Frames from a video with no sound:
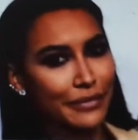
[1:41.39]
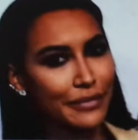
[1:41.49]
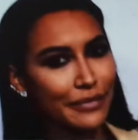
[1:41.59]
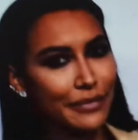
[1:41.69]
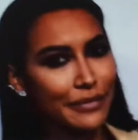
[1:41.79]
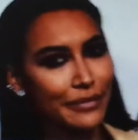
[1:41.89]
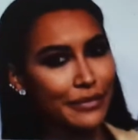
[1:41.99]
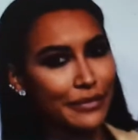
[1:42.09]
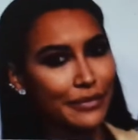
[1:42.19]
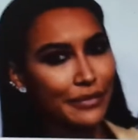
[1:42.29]

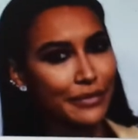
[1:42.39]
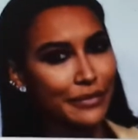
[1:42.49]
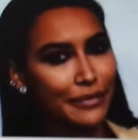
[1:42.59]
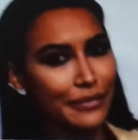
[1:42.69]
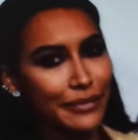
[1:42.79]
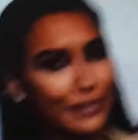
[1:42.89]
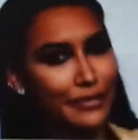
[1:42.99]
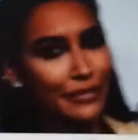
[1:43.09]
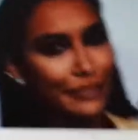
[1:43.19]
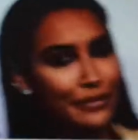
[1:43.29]

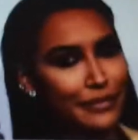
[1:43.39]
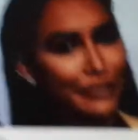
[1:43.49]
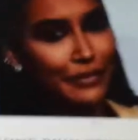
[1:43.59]
[no speech]